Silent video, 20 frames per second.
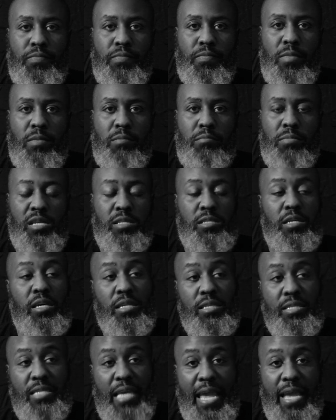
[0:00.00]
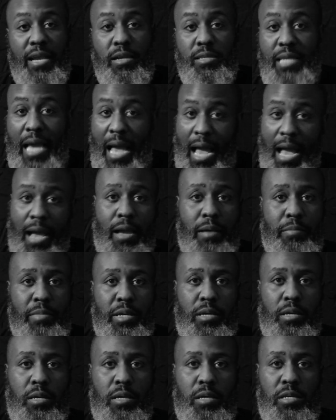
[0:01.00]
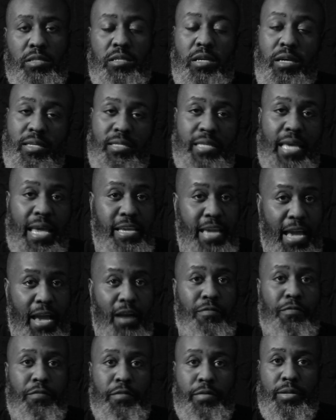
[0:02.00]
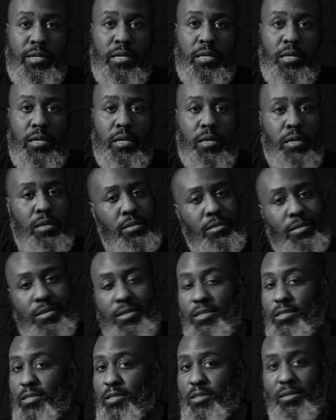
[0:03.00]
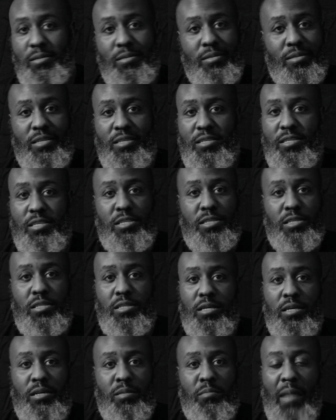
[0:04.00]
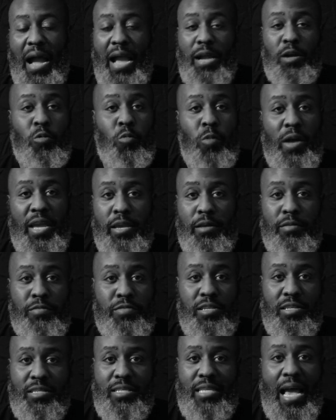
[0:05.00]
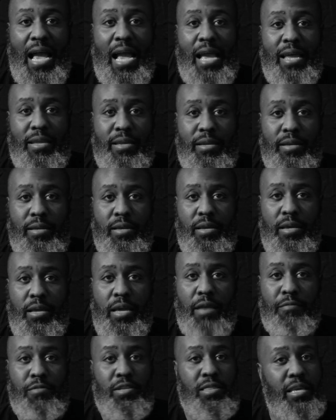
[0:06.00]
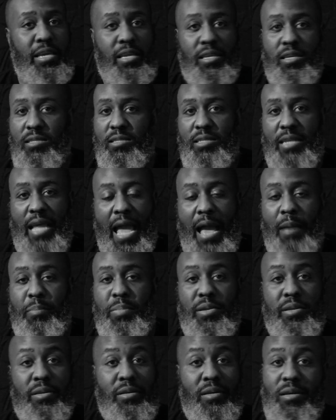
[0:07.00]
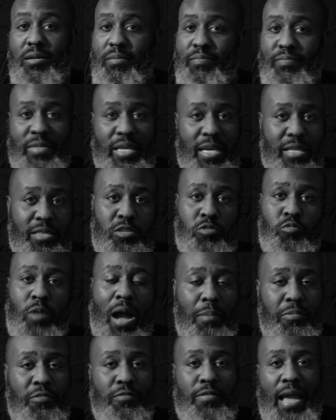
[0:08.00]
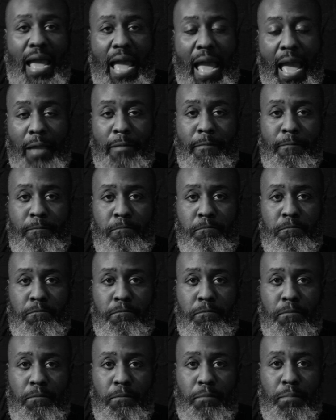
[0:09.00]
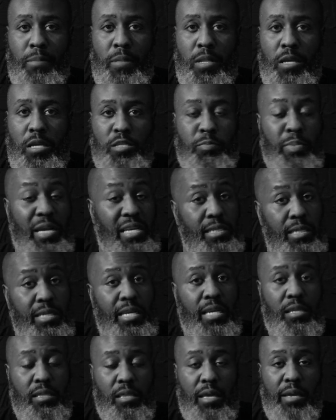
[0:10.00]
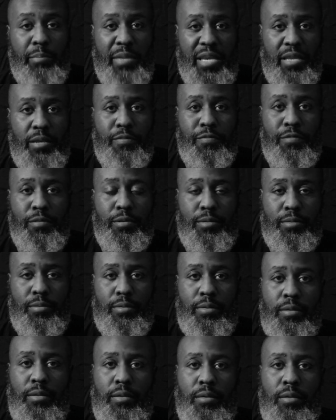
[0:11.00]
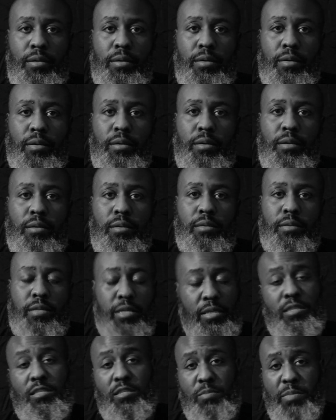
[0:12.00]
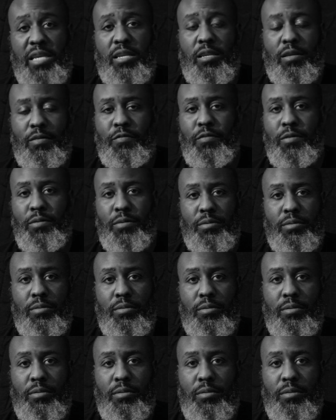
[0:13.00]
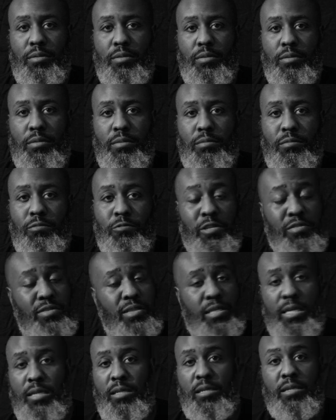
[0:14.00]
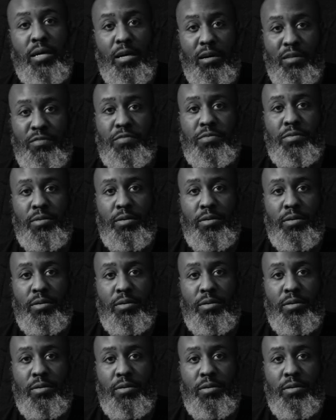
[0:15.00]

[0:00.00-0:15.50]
but it's going to take time. It's going to take effort. This isn't a microwave society. Everything doesn't happen at the drop of a hat, especially anything meaningful. This is meaningful. We've seen enough.